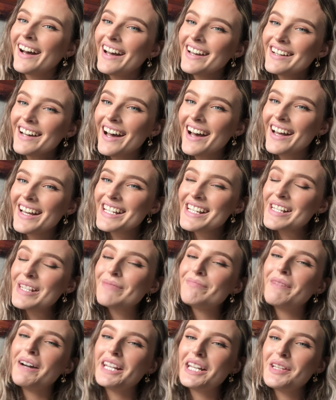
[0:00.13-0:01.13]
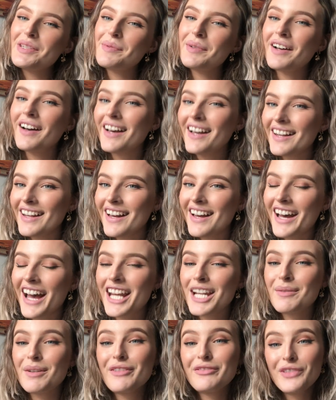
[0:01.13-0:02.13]
Hi guys, my name is Makyla
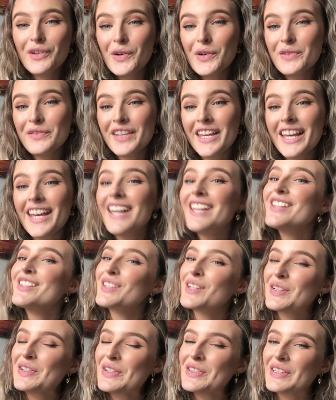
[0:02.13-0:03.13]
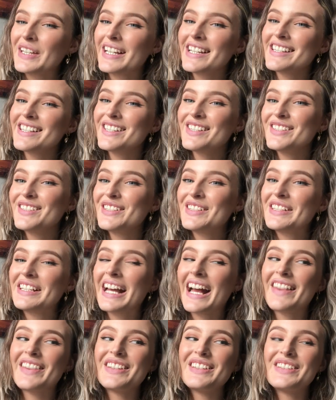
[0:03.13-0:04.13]
and I'm a fourth year social sciences
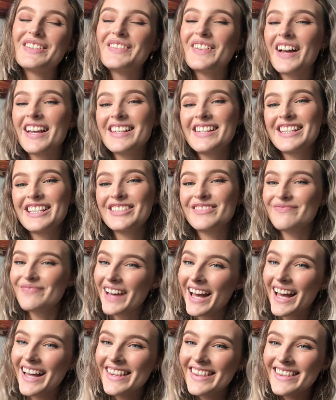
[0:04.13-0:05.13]
student at the University of Bath.